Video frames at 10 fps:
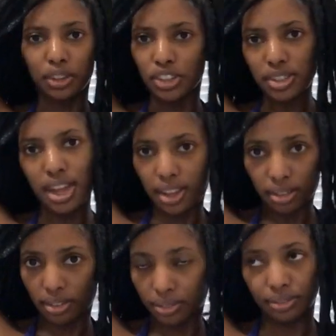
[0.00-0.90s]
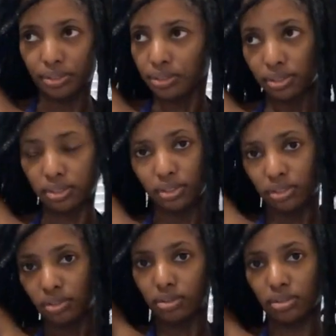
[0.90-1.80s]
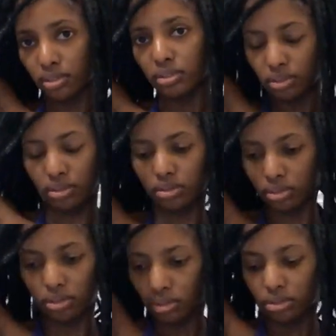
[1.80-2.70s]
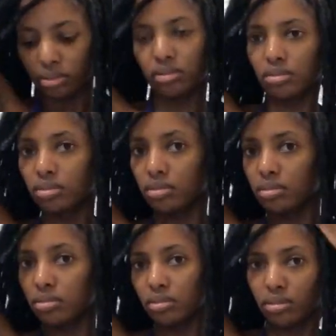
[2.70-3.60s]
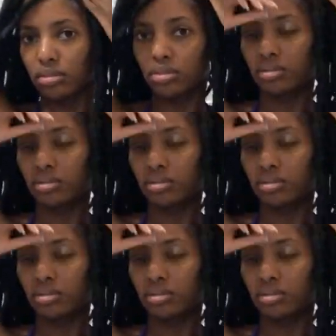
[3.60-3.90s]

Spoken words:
that may have occurred, because I've been spraying my hair daily with some